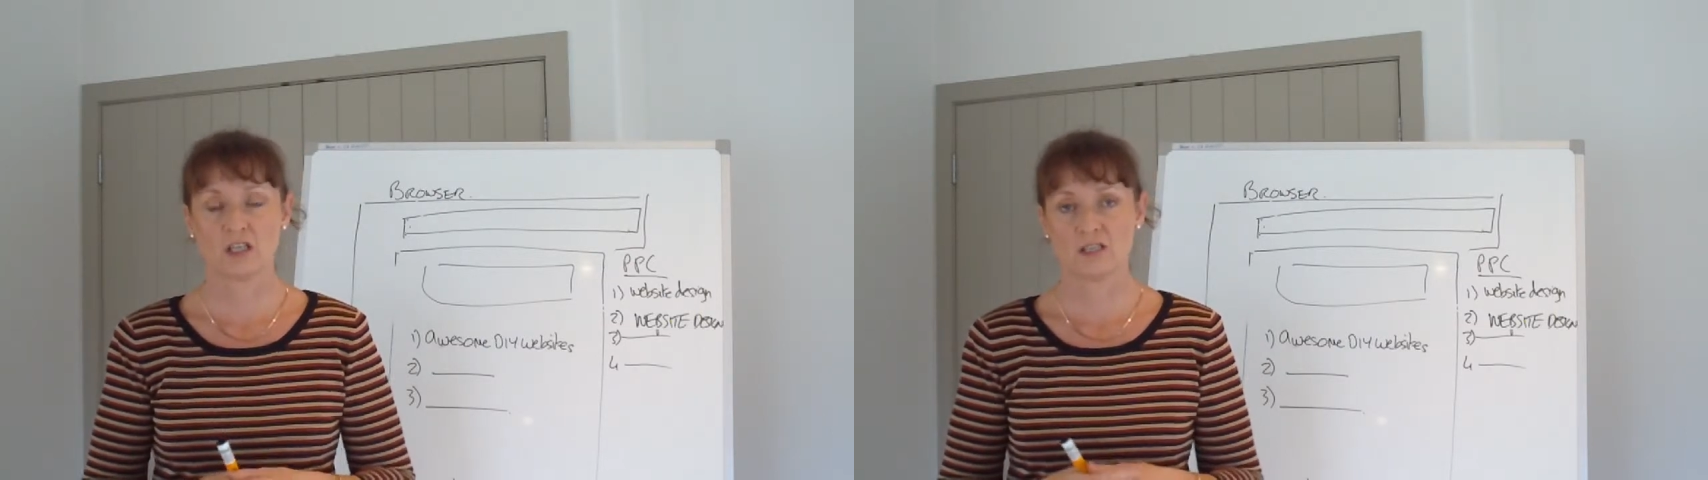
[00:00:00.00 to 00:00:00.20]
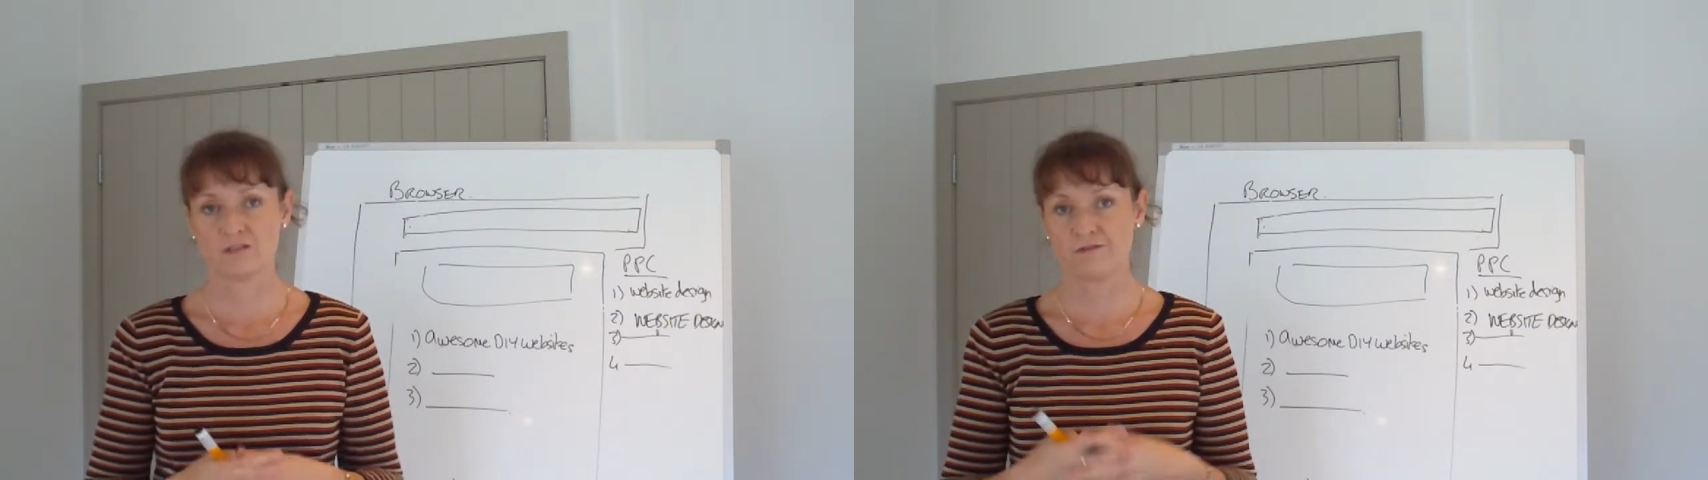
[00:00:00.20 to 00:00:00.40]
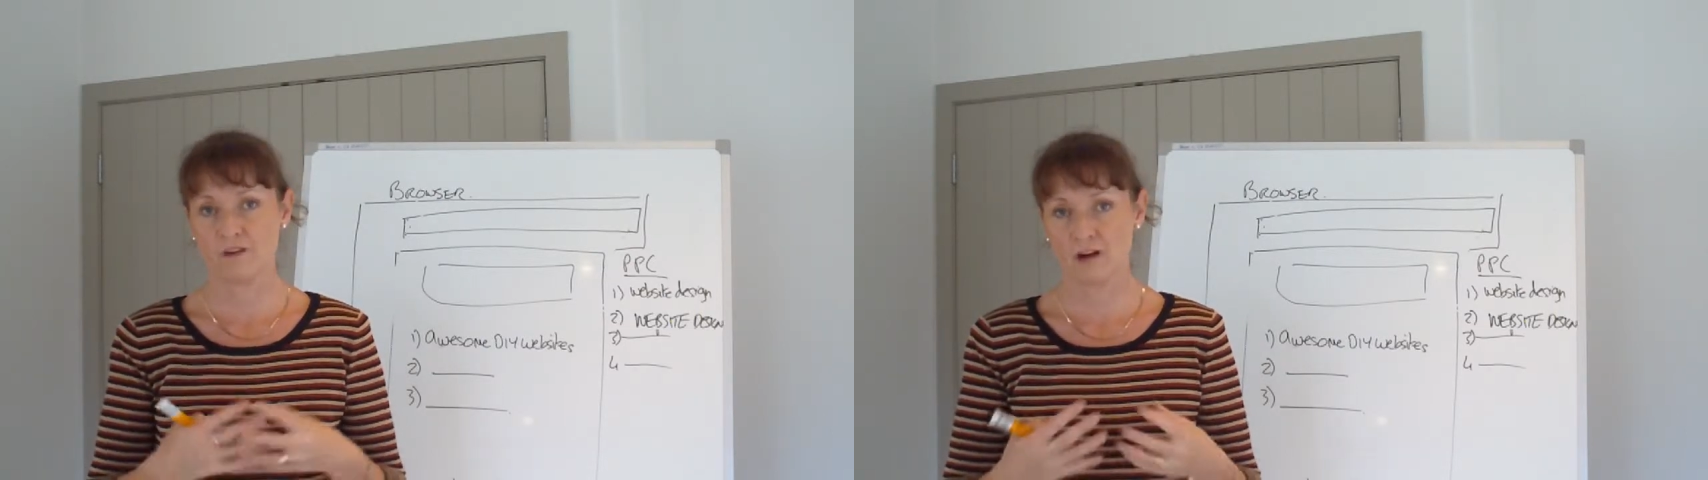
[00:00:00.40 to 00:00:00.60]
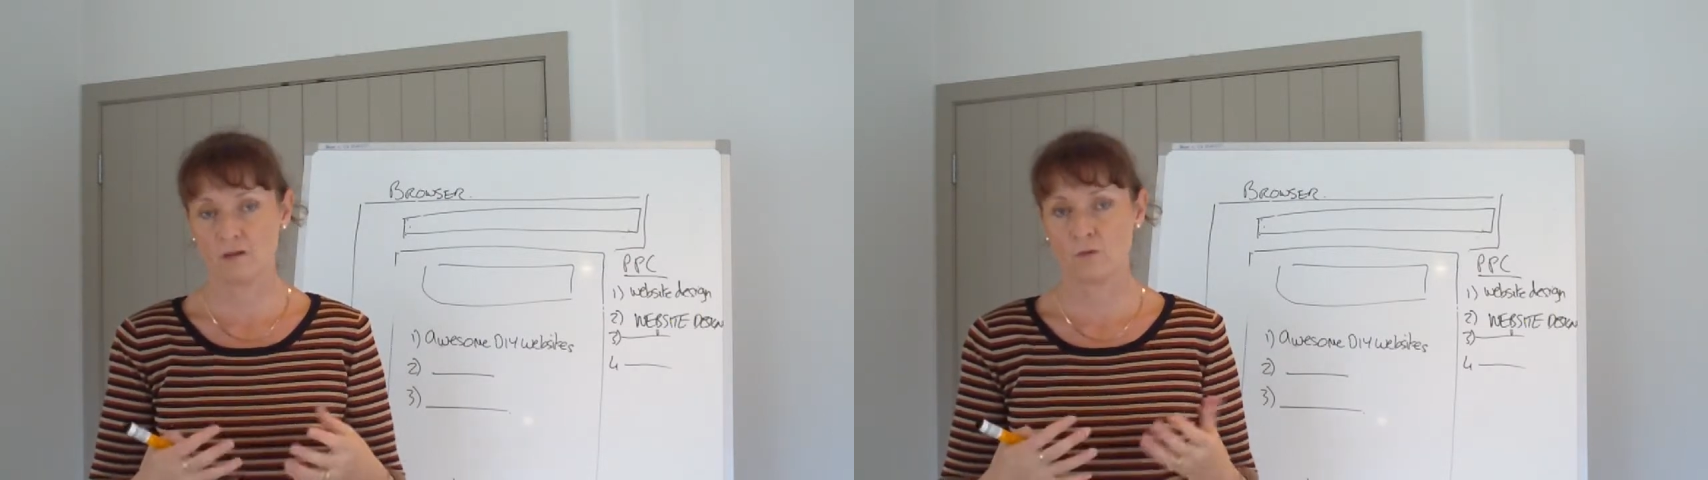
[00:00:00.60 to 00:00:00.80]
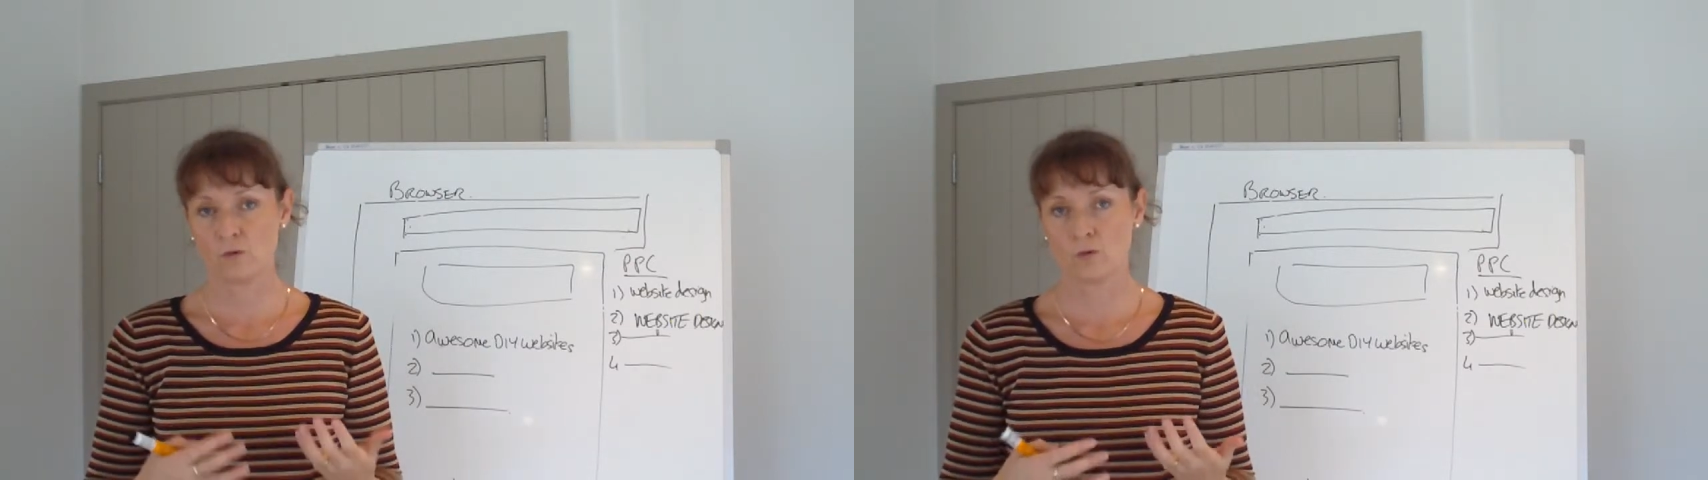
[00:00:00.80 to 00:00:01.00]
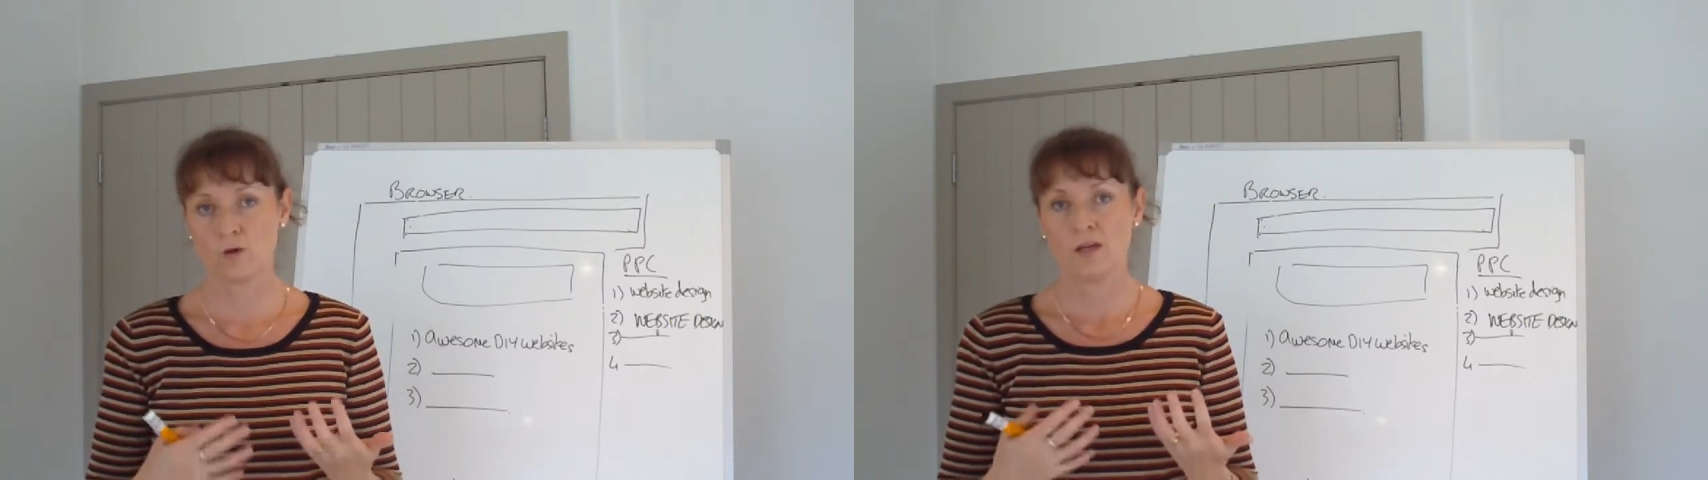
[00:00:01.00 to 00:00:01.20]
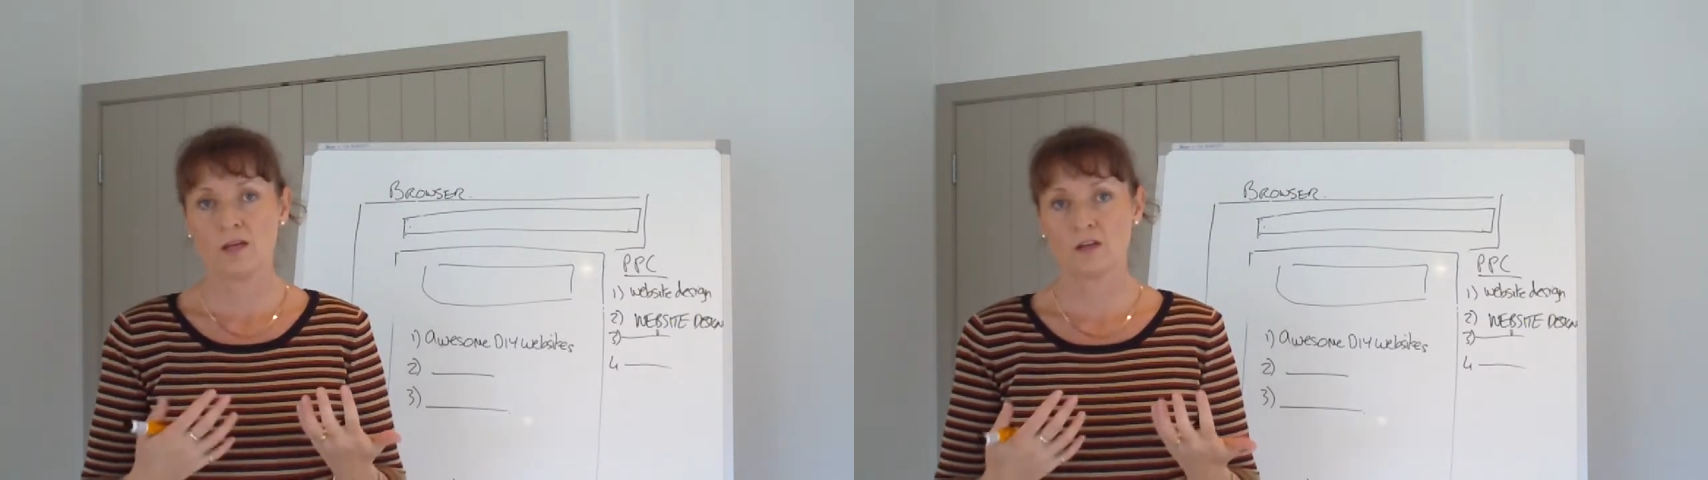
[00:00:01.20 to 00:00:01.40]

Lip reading: is far more